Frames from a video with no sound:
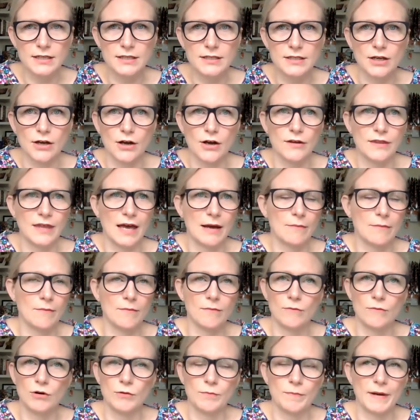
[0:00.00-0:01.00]
So that
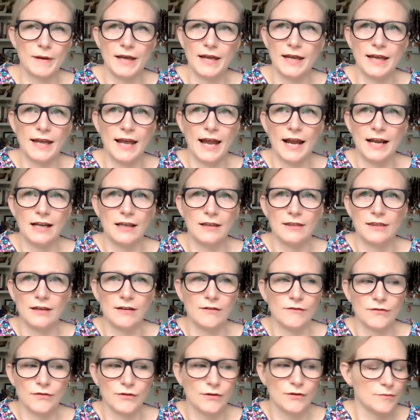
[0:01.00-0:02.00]
would be
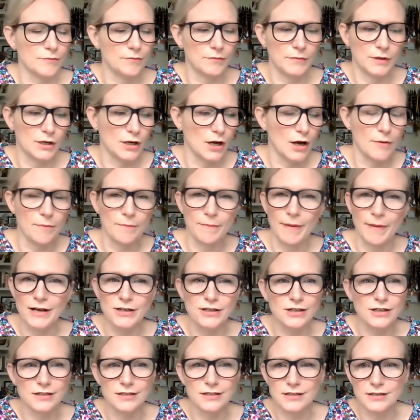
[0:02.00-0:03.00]
anything from,
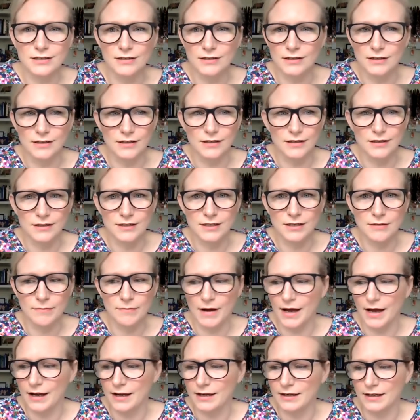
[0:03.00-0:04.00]
budgets to
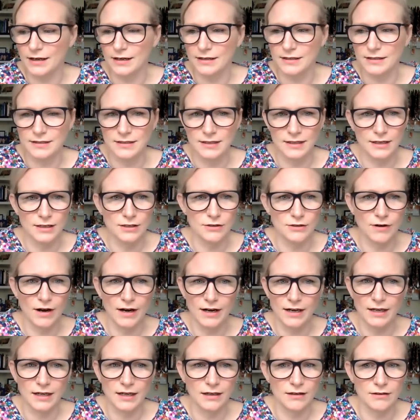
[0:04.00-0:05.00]
marketing, to ticket
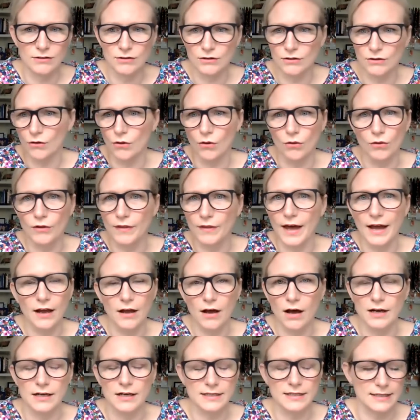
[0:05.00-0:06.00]
tracking, to all of that
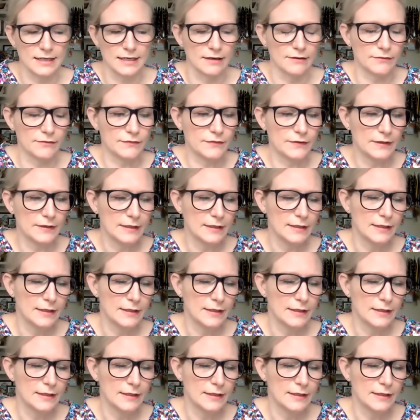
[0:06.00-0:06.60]
kind of stuff.